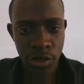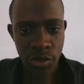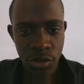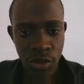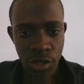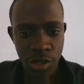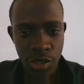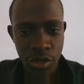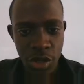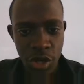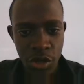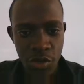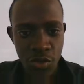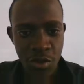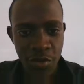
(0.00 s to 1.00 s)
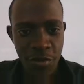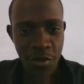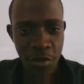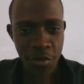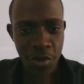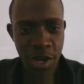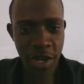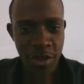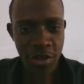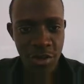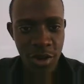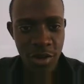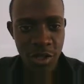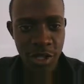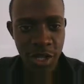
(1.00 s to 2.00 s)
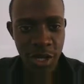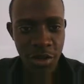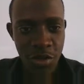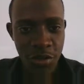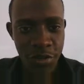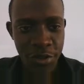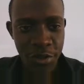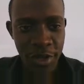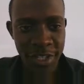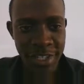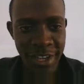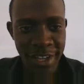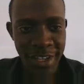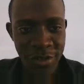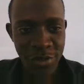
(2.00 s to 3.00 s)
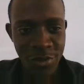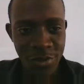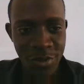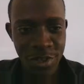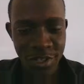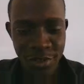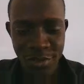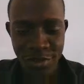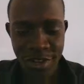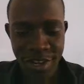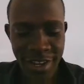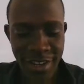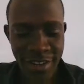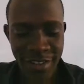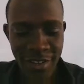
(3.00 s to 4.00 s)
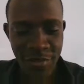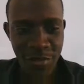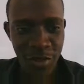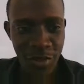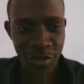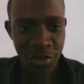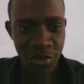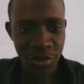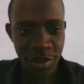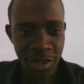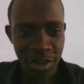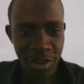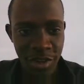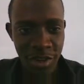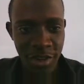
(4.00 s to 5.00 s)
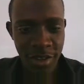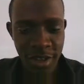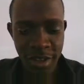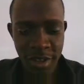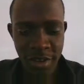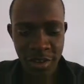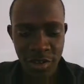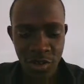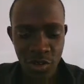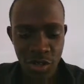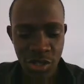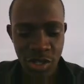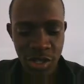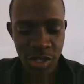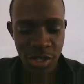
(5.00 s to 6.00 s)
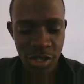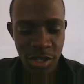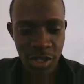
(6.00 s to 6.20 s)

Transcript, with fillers: so this is going to be from react router dom so what i want to do is to, re to import re use